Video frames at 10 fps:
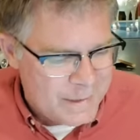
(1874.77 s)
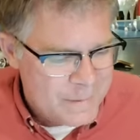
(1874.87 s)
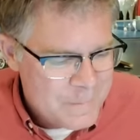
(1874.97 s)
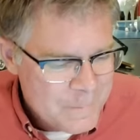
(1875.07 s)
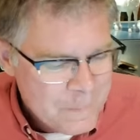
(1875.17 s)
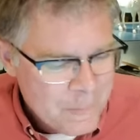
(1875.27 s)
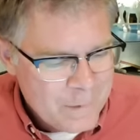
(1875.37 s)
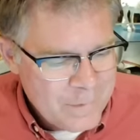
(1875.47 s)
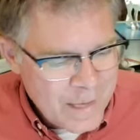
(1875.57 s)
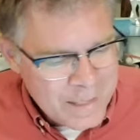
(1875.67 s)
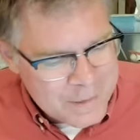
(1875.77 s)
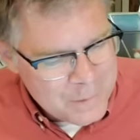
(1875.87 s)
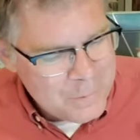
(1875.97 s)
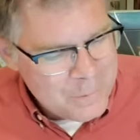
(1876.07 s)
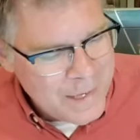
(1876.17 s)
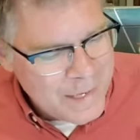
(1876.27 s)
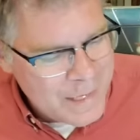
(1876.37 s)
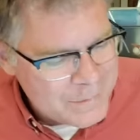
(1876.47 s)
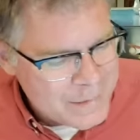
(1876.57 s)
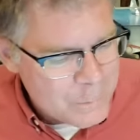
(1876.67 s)
thank you
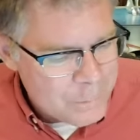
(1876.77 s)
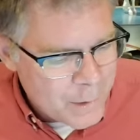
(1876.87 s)
man get